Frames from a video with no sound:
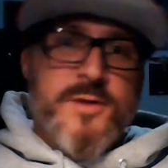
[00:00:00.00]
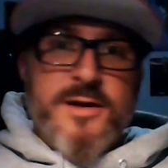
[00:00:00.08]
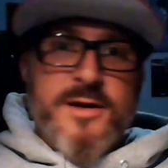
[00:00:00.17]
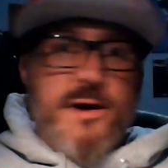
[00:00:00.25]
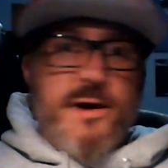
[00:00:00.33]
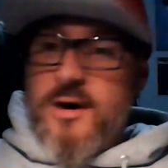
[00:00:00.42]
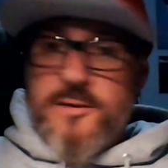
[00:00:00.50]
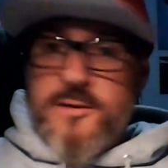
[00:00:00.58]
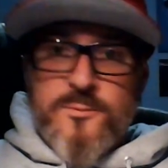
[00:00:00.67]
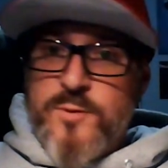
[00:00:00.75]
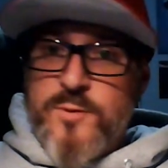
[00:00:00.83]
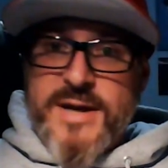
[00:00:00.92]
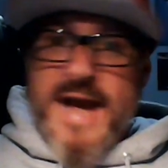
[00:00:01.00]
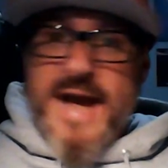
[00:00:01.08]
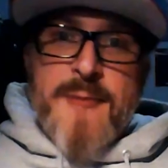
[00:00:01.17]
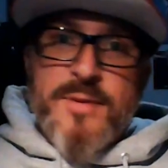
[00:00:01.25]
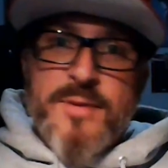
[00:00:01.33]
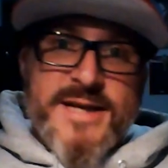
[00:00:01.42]
So you all
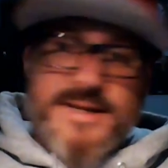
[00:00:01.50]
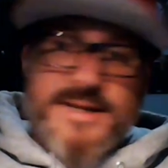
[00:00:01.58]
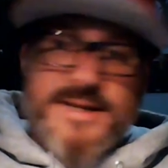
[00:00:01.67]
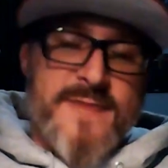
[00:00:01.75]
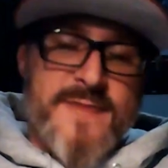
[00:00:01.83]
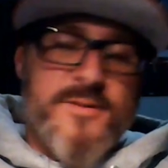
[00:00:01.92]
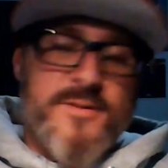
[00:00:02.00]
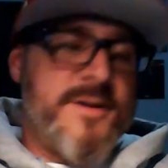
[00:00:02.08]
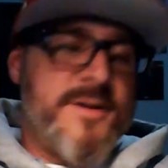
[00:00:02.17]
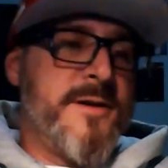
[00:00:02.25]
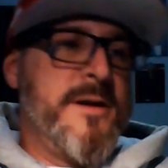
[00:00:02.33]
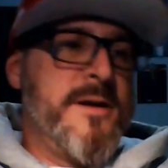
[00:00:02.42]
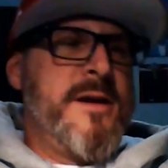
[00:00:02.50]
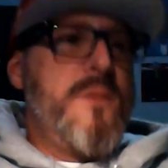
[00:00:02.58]
recap plates it, everything.